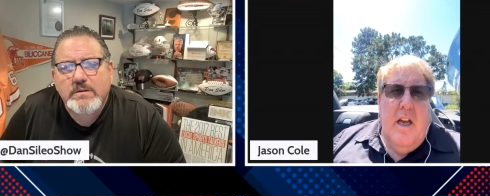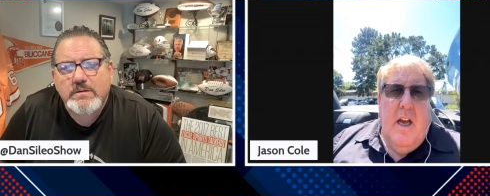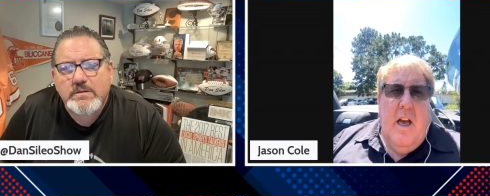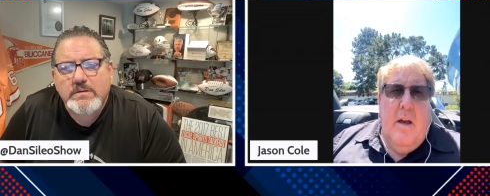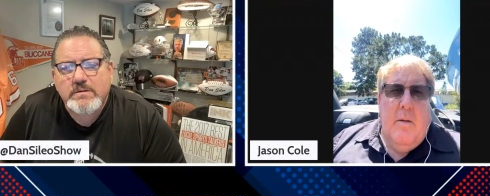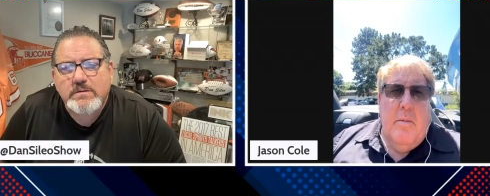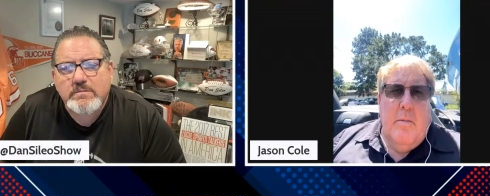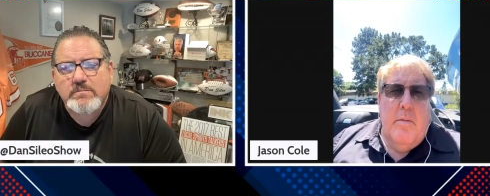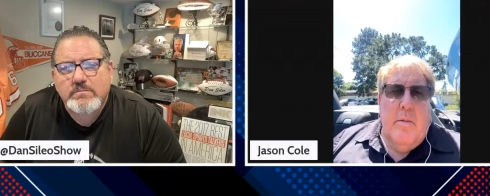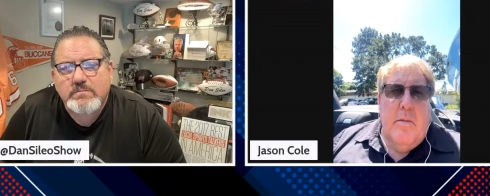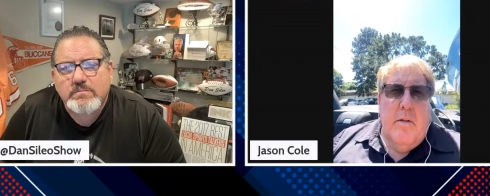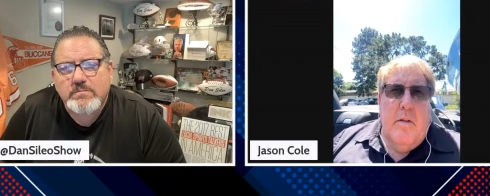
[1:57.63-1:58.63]
Speaker 1: Um,
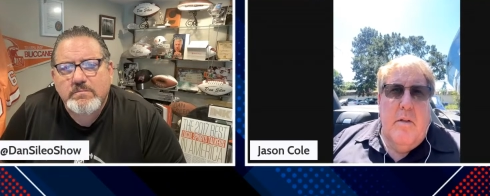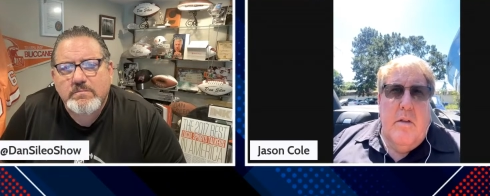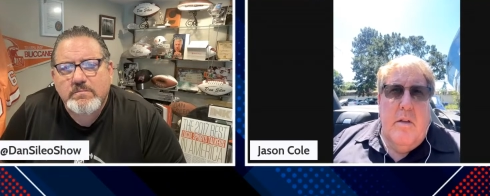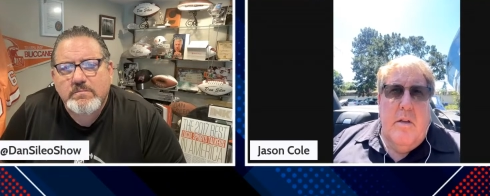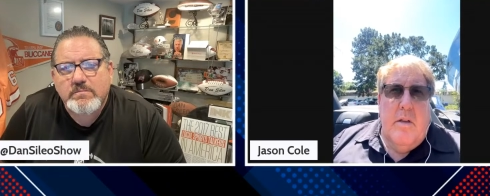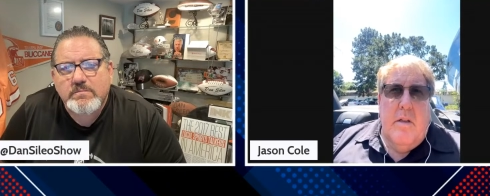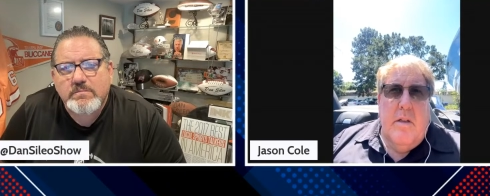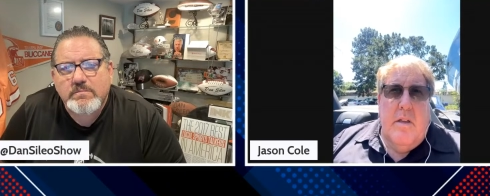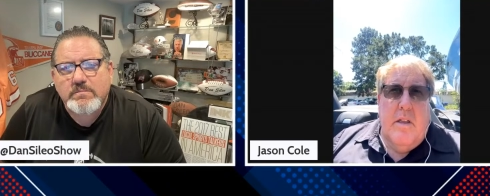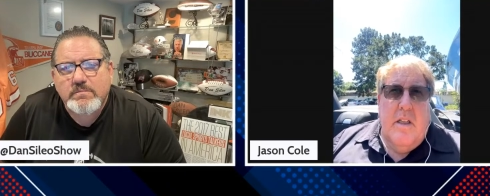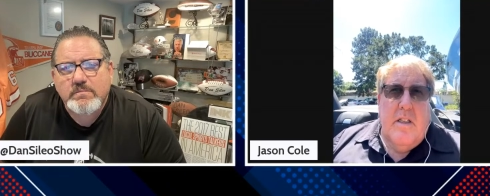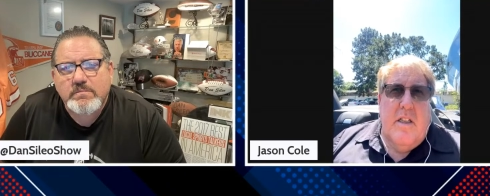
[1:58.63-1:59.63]

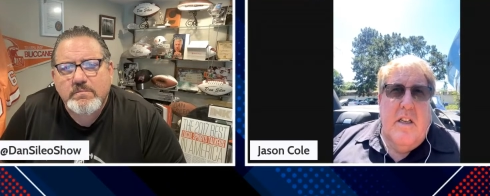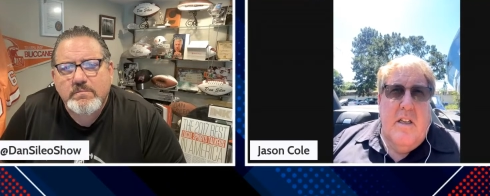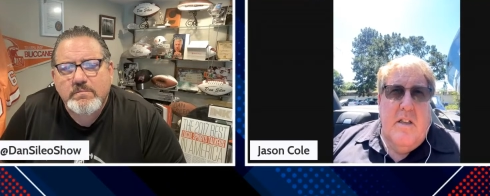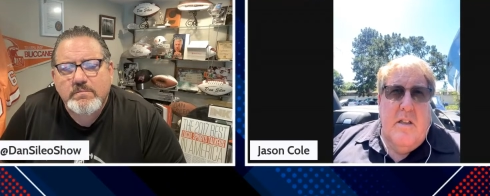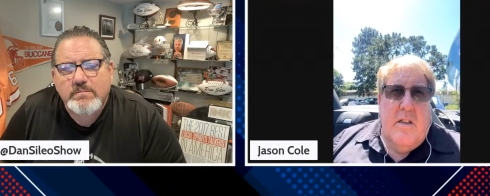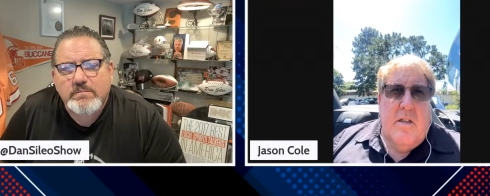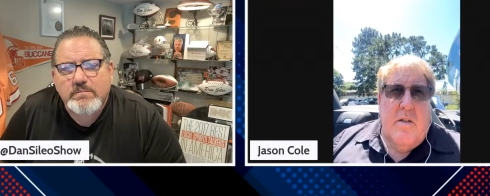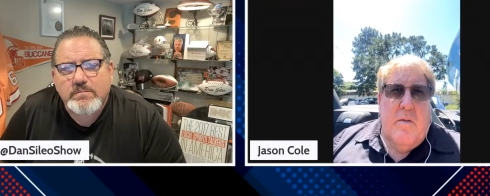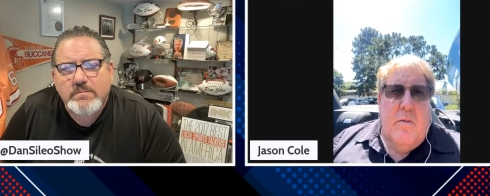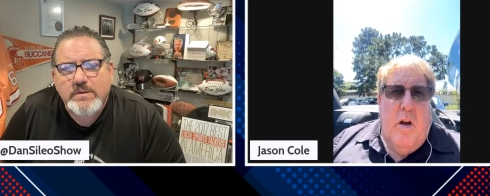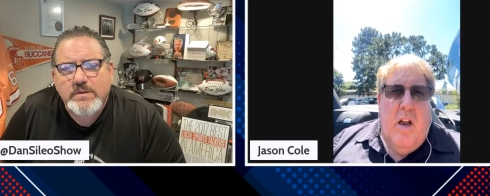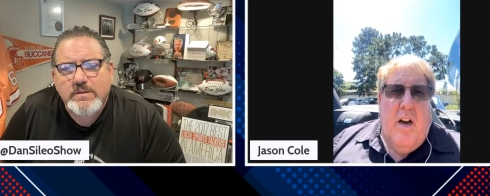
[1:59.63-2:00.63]
this is
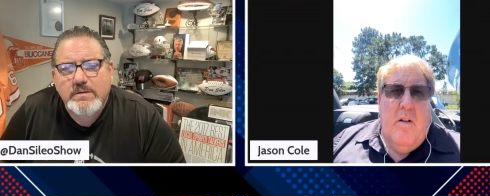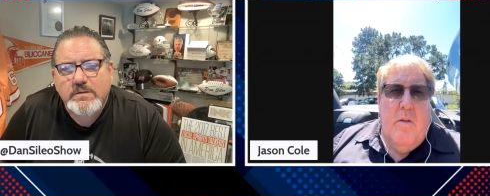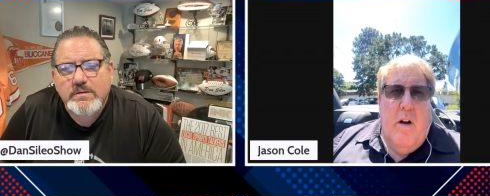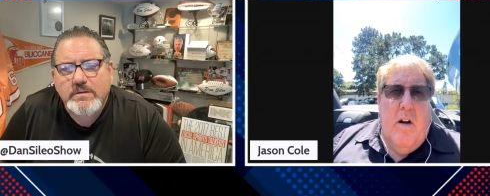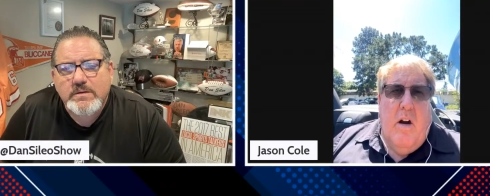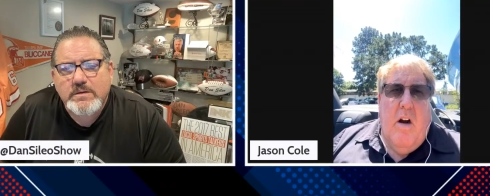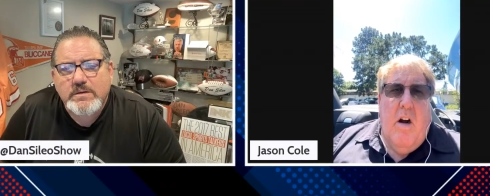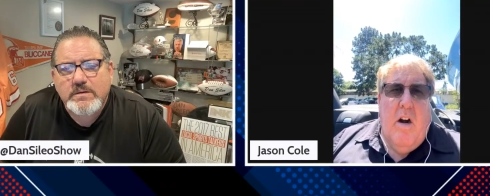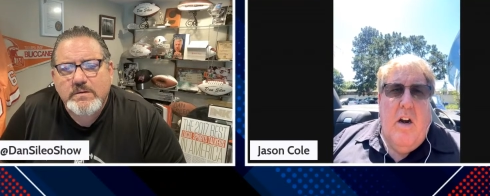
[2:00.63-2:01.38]
run and run hard